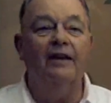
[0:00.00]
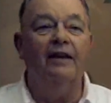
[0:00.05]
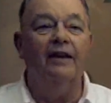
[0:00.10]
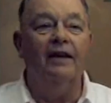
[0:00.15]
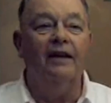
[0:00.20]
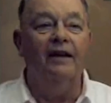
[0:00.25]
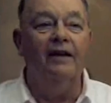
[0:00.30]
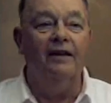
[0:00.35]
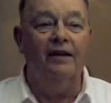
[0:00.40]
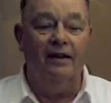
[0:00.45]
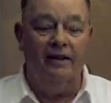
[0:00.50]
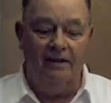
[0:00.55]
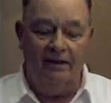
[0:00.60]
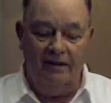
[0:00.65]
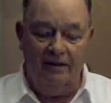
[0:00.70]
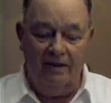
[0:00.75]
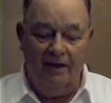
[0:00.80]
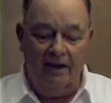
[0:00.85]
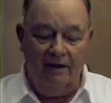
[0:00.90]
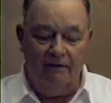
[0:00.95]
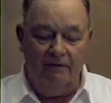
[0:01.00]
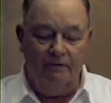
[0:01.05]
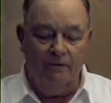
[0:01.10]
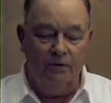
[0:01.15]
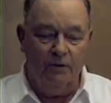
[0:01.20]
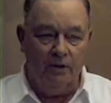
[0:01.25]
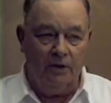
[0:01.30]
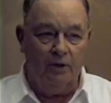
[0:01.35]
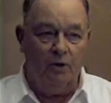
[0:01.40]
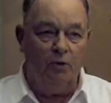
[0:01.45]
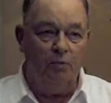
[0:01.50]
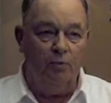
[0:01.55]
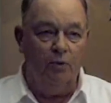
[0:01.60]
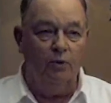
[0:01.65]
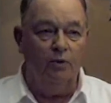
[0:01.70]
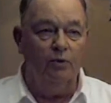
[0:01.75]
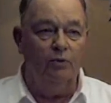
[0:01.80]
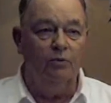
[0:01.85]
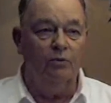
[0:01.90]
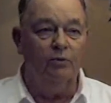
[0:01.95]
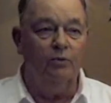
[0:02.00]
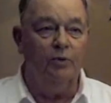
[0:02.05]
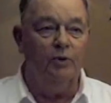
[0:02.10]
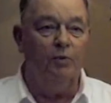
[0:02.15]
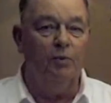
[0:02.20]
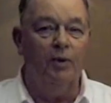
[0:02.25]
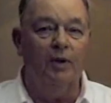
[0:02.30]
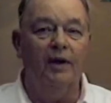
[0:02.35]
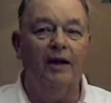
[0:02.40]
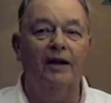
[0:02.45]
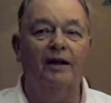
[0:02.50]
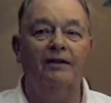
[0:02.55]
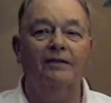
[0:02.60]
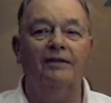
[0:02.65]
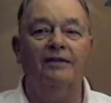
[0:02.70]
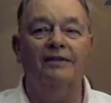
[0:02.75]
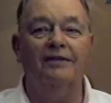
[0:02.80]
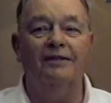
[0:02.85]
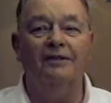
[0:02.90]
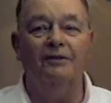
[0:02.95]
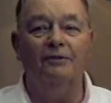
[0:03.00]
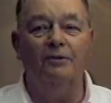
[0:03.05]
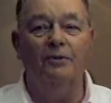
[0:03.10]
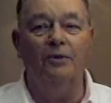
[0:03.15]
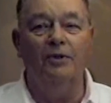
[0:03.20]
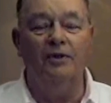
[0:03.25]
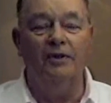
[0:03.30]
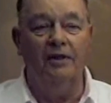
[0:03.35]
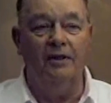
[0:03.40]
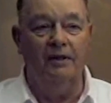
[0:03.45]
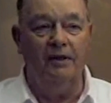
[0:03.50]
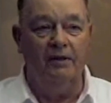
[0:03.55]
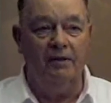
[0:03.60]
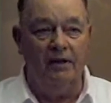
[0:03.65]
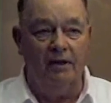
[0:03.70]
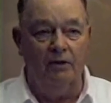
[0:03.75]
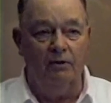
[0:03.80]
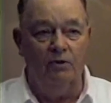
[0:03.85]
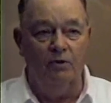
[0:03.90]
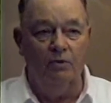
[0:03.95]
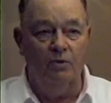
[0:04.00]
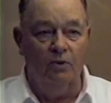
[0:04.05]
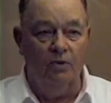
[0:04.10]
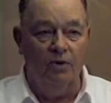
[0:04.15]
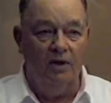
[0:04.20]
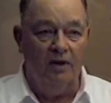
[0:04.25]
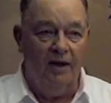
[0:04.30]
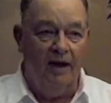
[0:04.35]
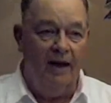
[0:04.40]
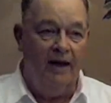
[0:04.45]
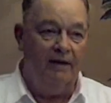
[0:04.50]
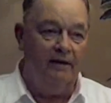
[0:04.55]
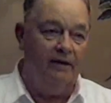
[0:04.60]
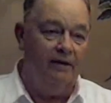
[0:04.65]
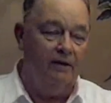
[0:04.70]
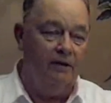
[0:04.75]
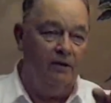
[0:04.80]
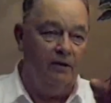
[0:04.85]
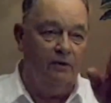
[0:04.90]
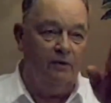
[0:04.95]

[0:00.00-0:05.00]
And then the knife, fork, and spoon was put out and so forth. And then you had to do all that, and